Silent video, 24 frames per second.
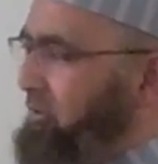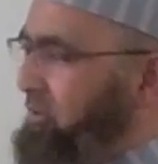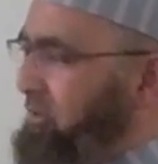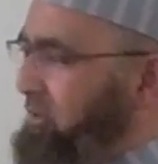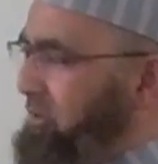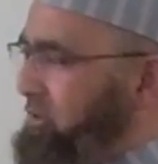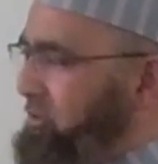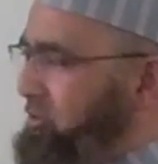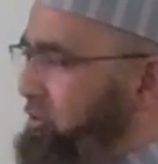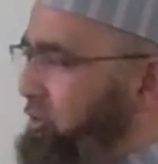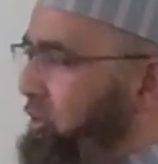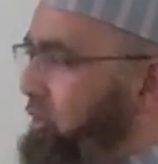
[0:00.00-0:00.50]

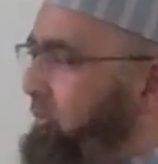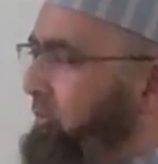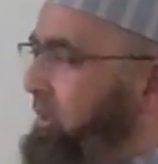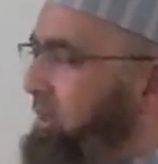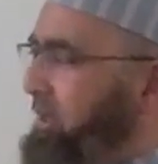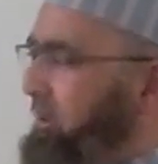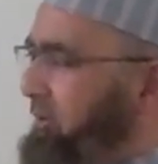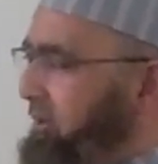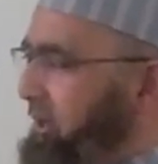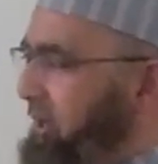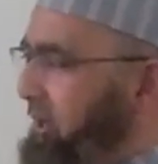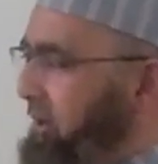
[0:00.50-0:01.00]
his home,
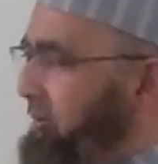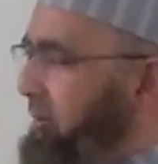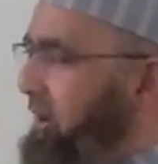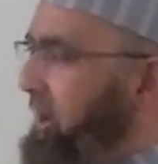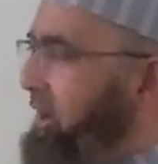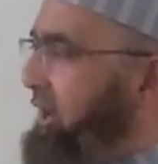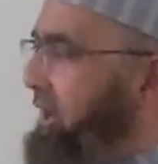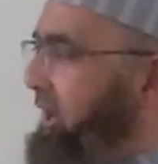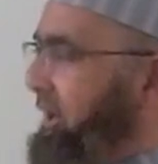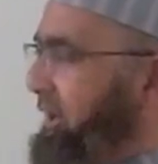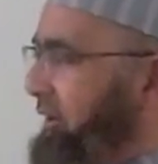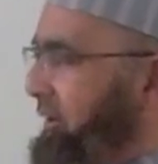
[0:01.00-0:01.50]
literally
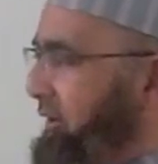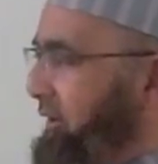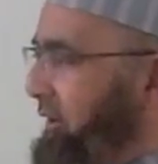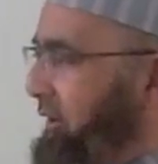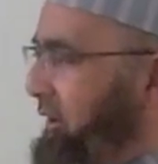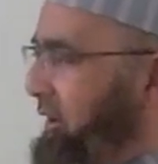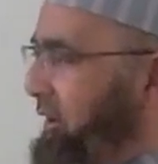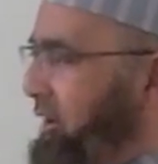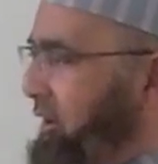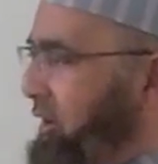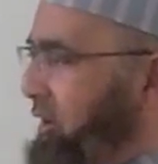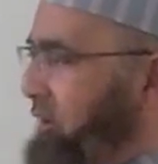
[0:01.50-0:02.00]
running.
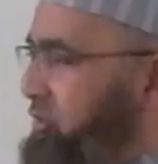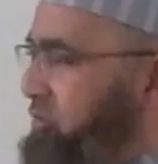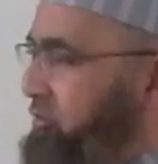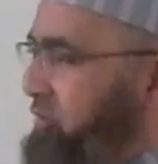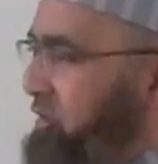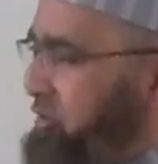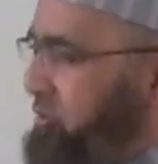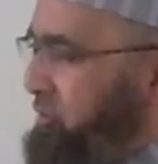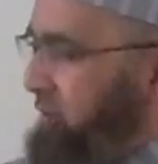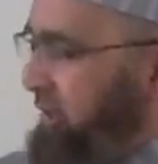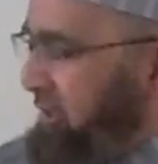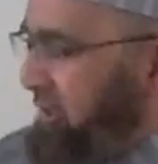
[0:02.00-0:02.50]
So
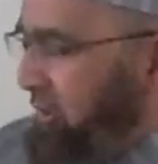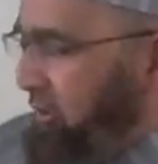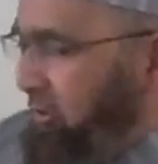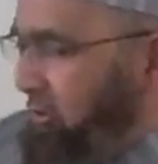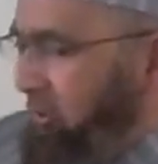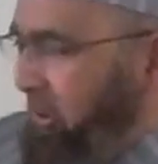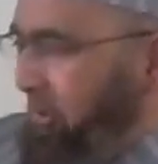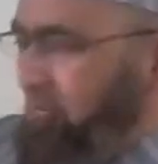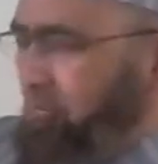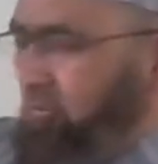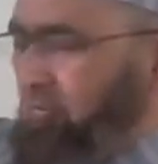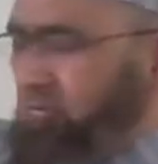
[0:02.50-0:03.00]
Rasulullah said,
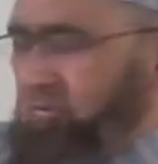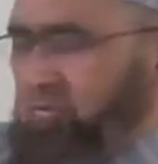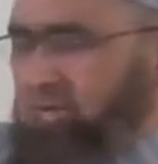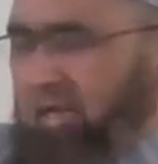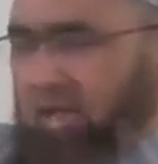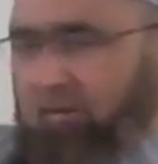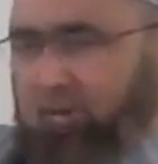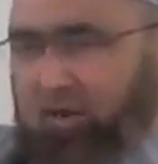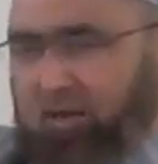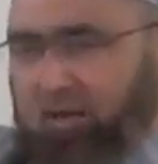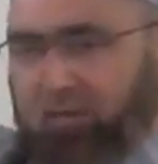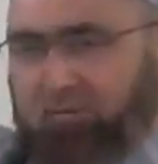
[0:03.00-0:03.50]
no,
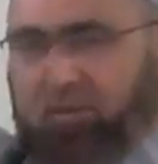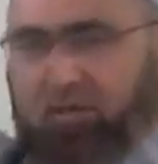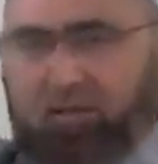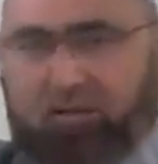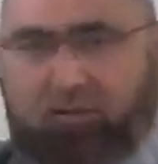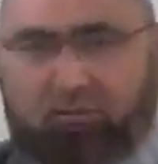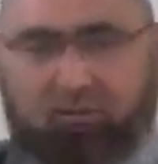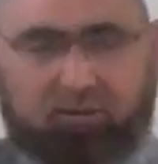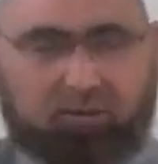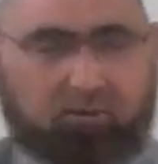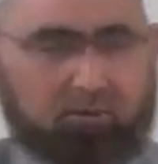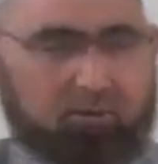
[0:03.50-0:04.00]
Jabir,
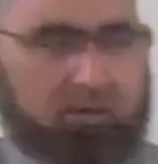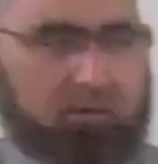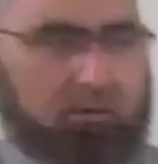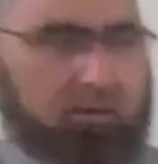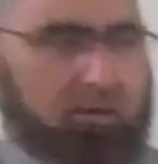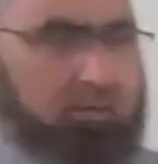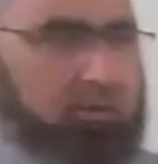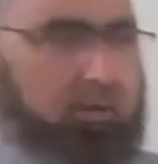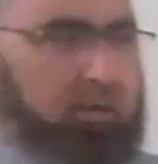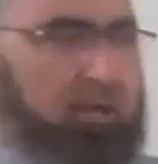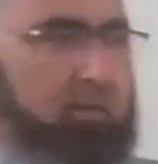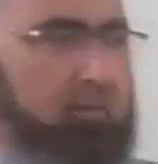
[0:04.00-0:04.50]

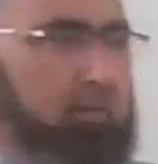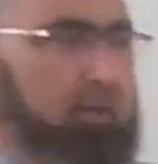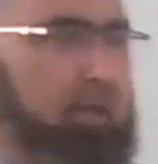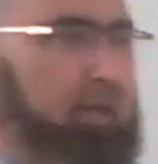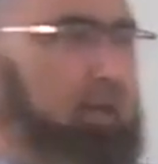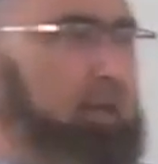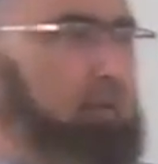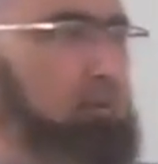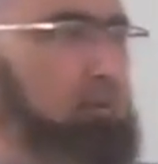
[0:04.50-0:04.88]
come back.